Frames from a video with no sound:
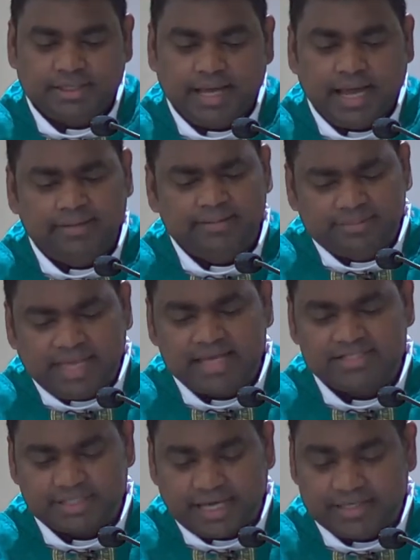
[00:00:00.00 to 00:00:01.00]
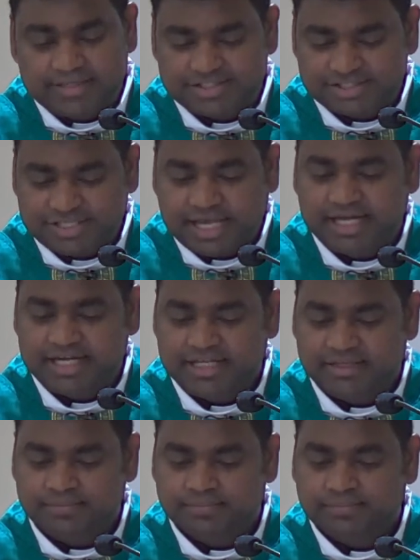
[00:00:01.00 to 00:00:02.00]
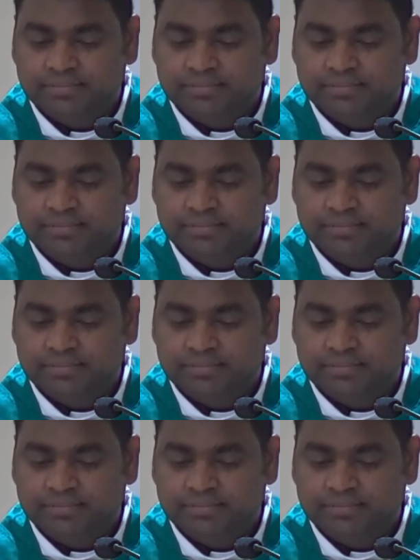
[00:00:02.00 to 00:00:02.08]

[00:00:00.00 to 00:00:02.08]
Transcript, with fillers: and that understanding,